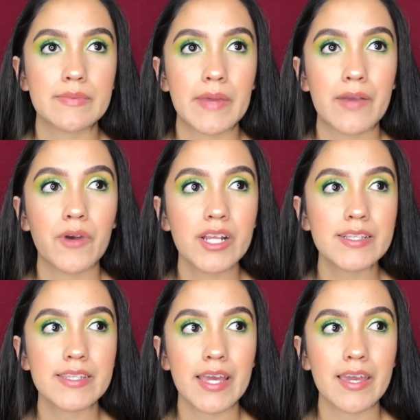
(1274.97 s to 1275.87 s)
I want to
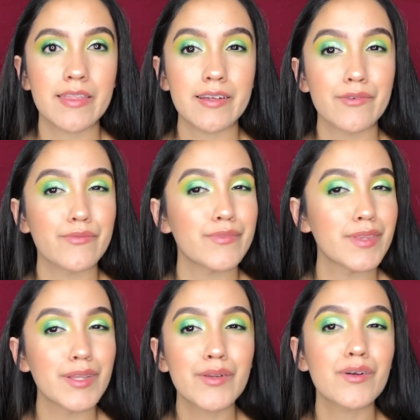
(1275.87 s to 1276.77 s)
say the
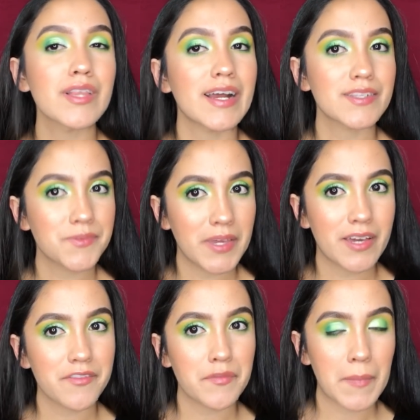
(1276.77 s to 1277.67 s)
literal last week
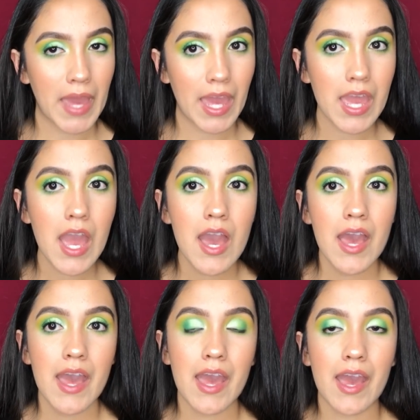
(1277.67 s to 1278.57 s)
of May,
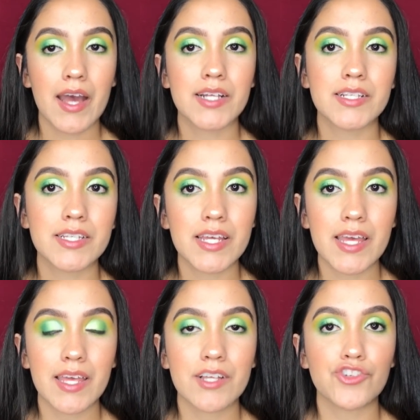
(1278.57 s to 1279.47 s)
and
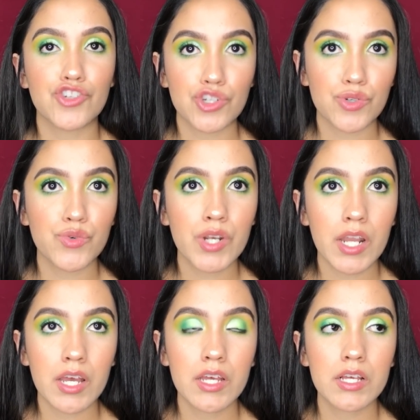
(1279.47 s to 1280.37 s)

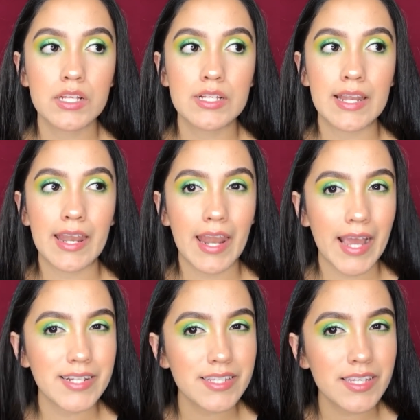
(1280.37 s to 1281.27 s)
June
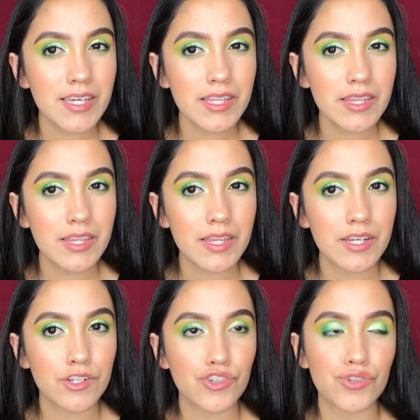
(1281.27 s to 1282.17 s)
19th,
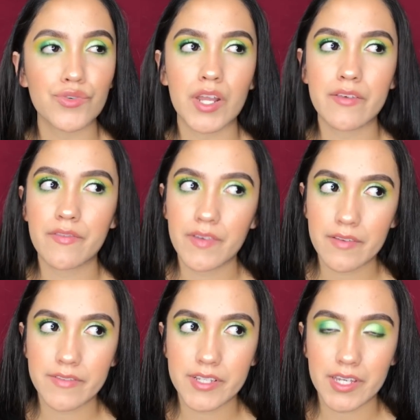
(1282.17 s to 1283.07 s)
June
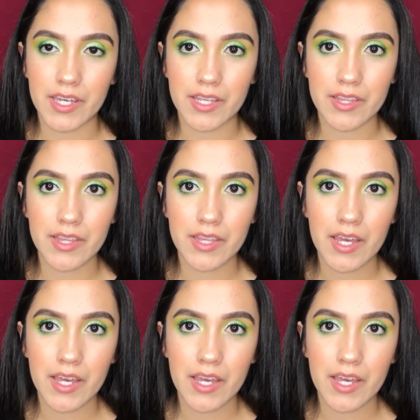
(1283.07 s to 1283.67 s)
15th